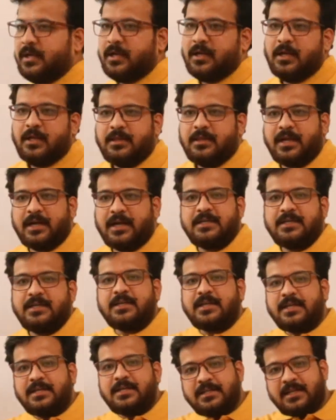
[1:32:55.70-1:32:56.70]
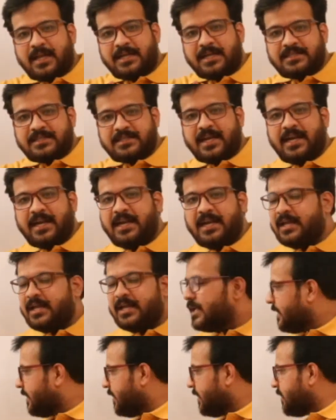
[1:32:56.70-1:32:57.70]
That is the reason I
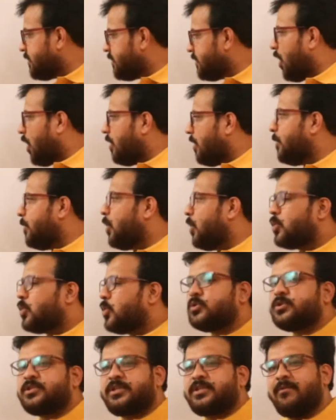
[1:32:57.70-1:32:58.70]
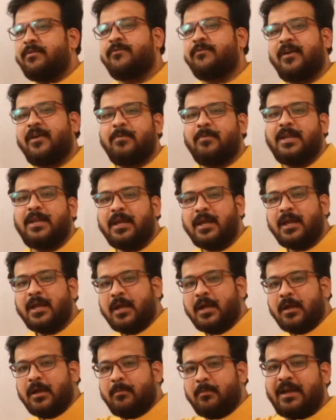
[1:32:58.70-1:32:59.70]
said these all belong to same family,
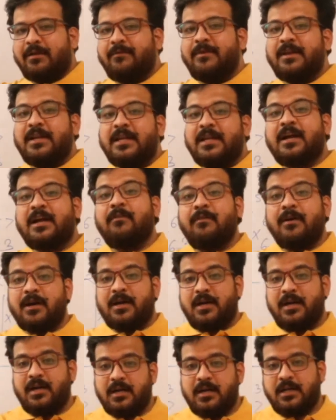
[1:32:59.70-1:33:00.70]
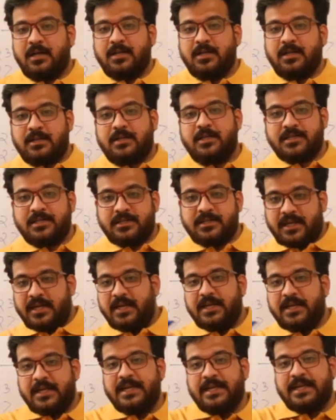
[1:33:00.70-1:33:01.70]
but I will cover this
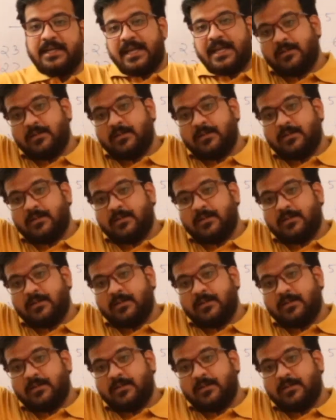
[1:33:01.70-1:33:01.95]
in detail in